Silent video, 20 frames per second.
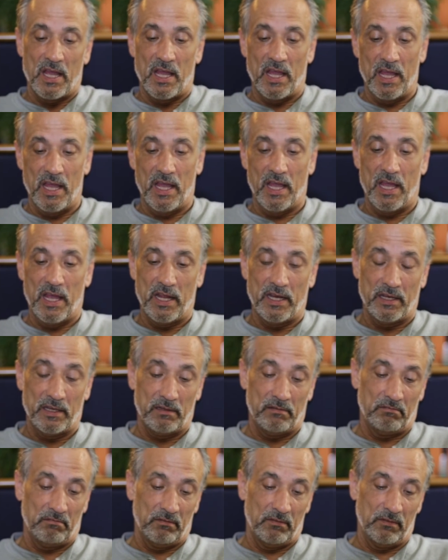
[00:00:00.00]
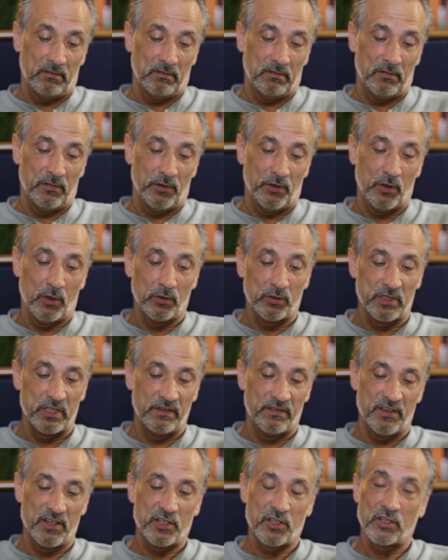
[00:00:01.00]
and those
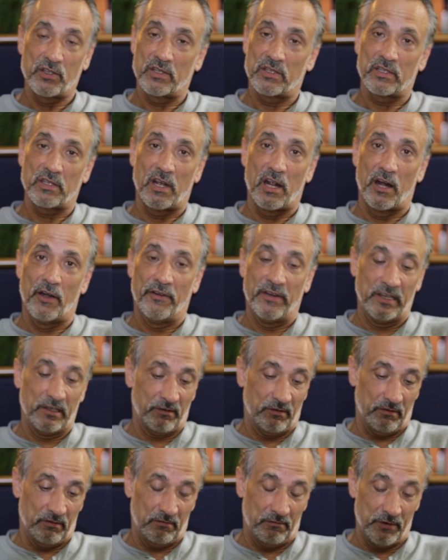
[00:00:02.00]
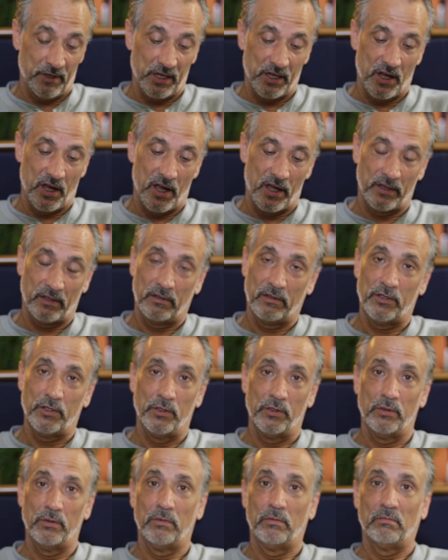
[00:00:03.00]
divisions are in regard
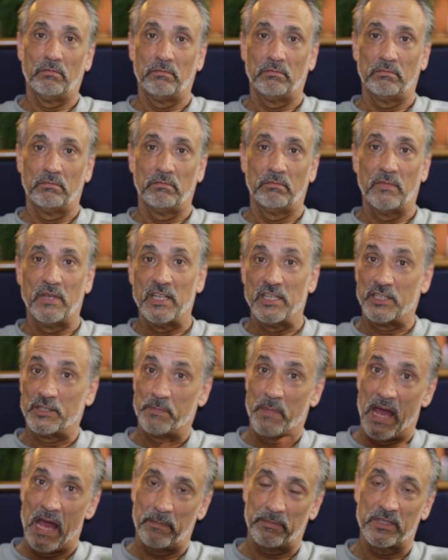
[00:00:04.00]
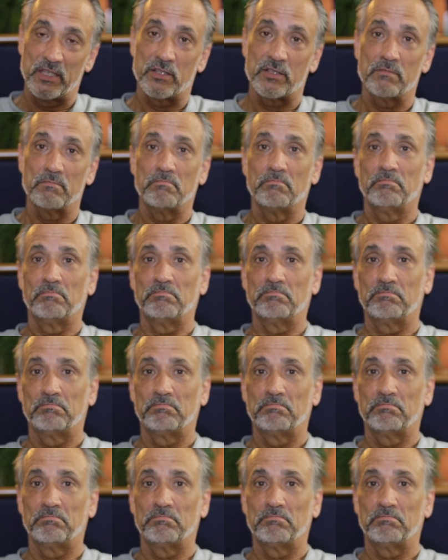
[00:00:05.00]
to his baptism